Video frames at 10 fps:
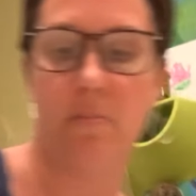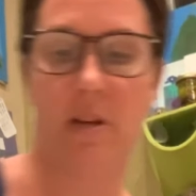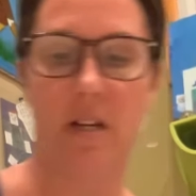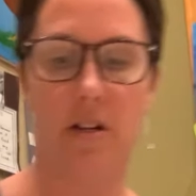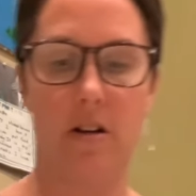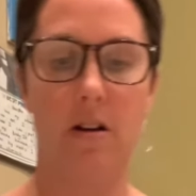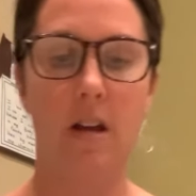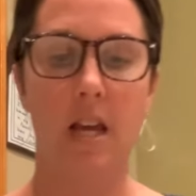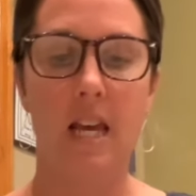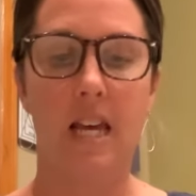bigger,
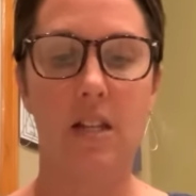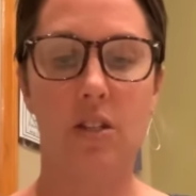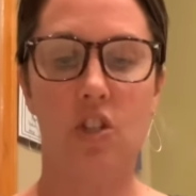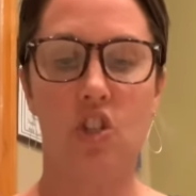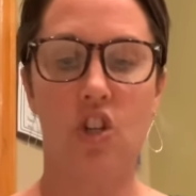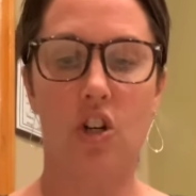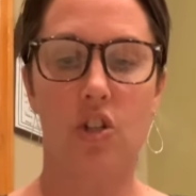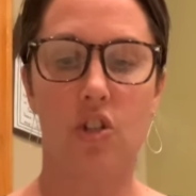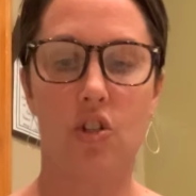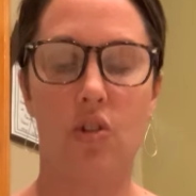it
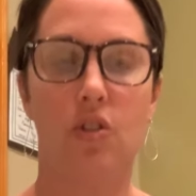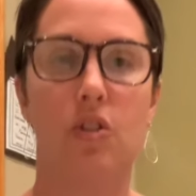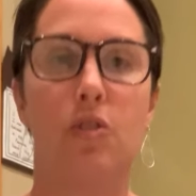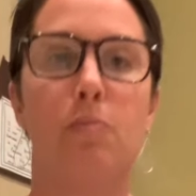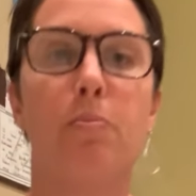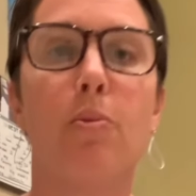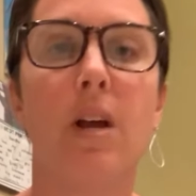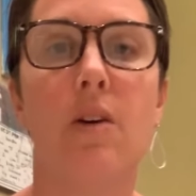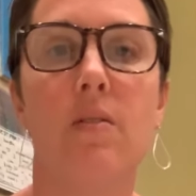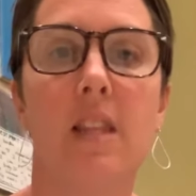starts to
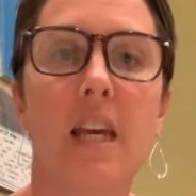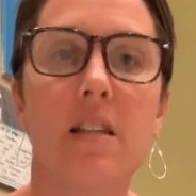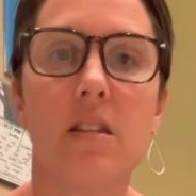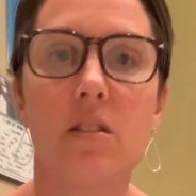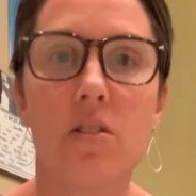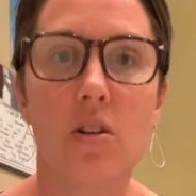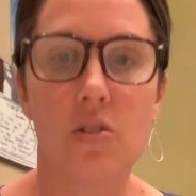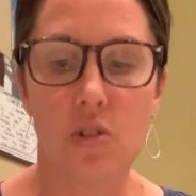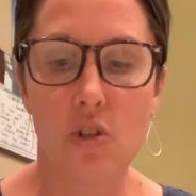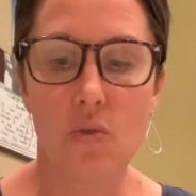sprout legs. It
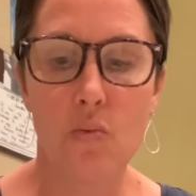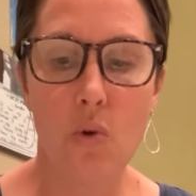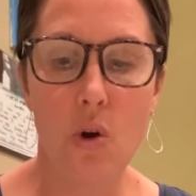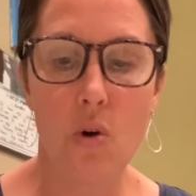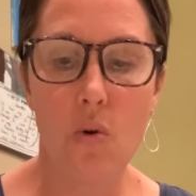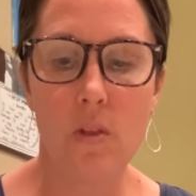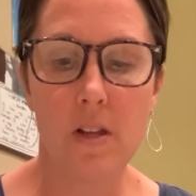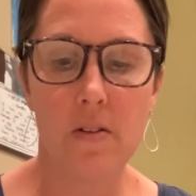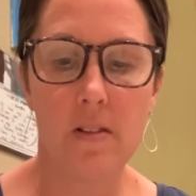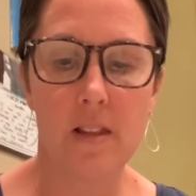starts to grow
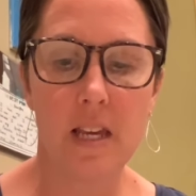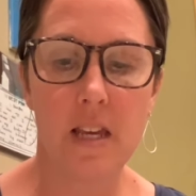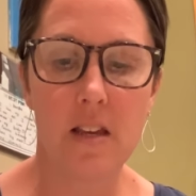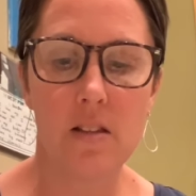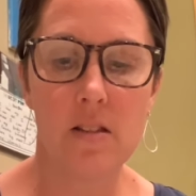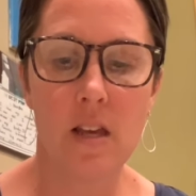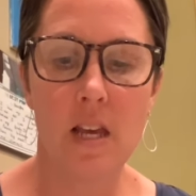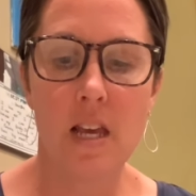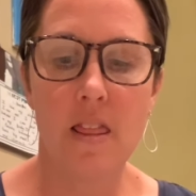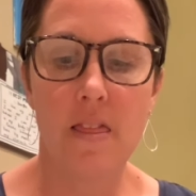little legs.
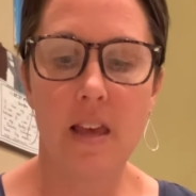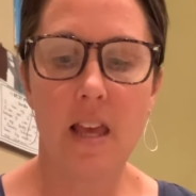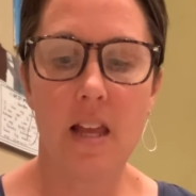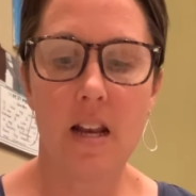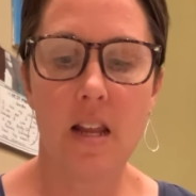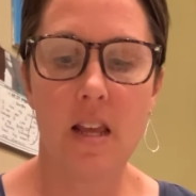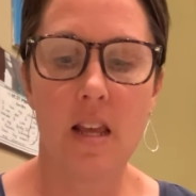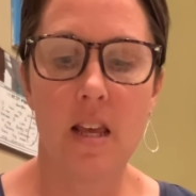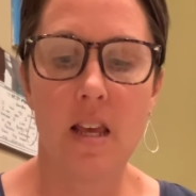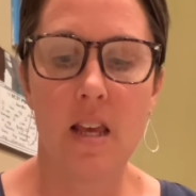Then
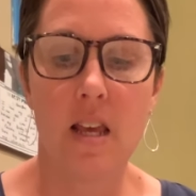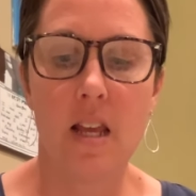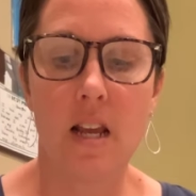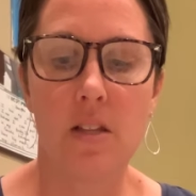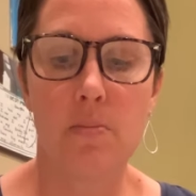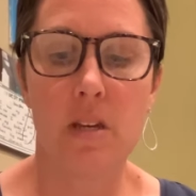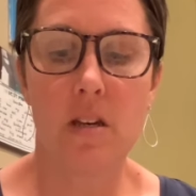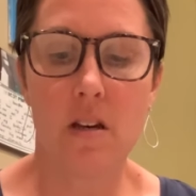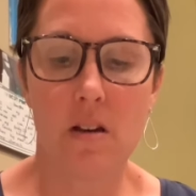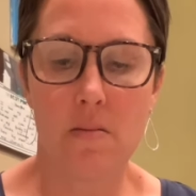it has
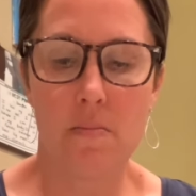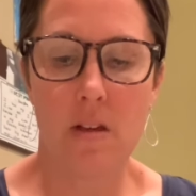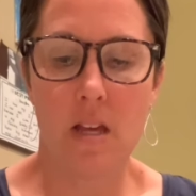become